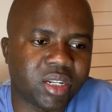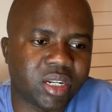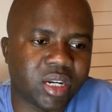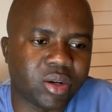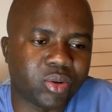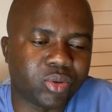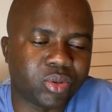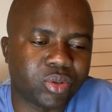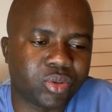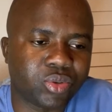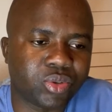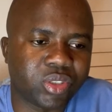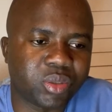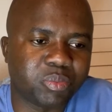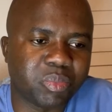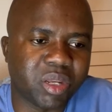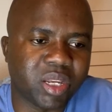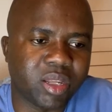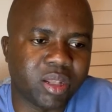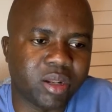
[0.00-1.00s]
how to
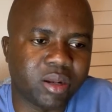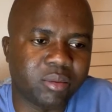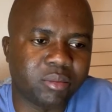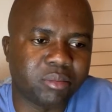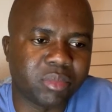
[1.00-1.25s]
spell